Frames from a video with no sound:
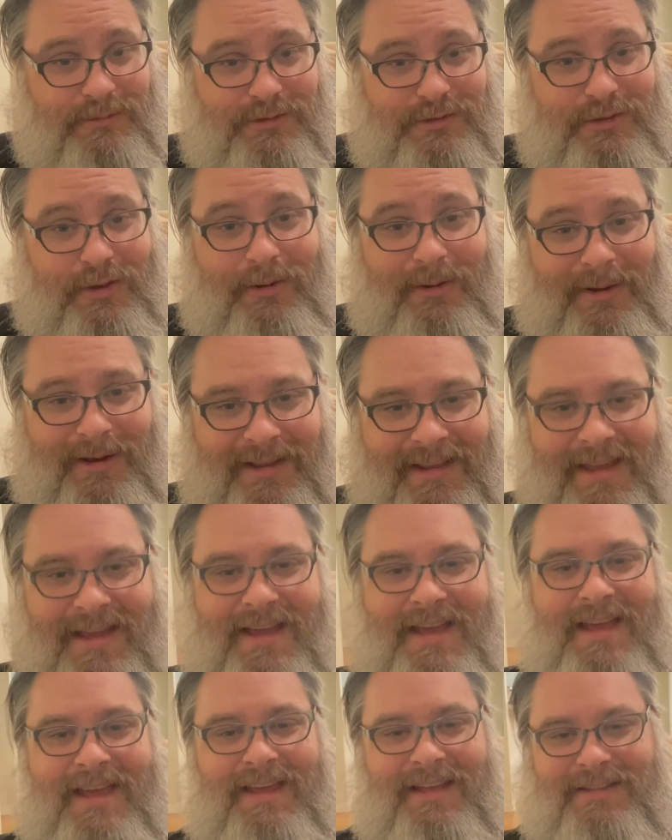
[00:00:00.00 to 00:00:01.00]
Sorry.
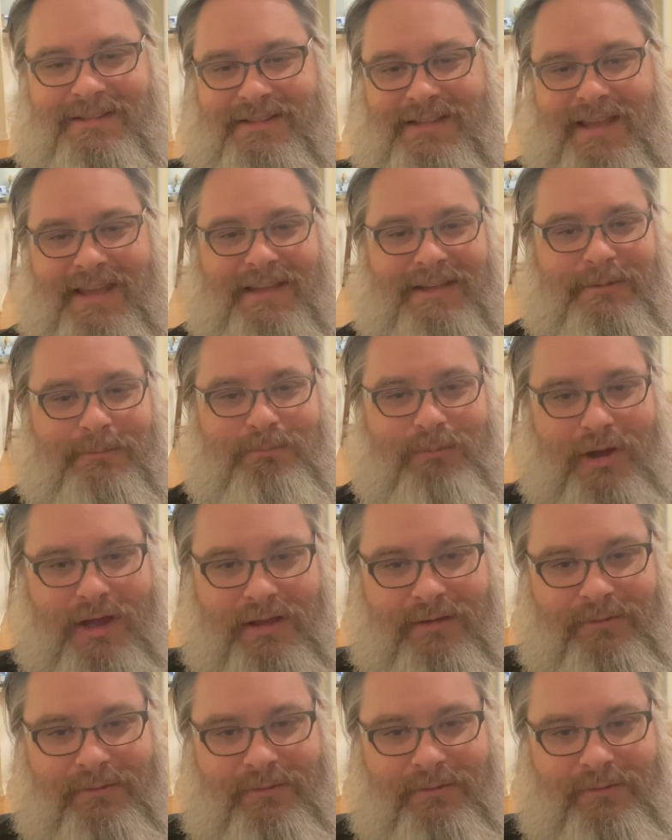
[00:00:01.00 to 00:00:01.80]
It's, like, my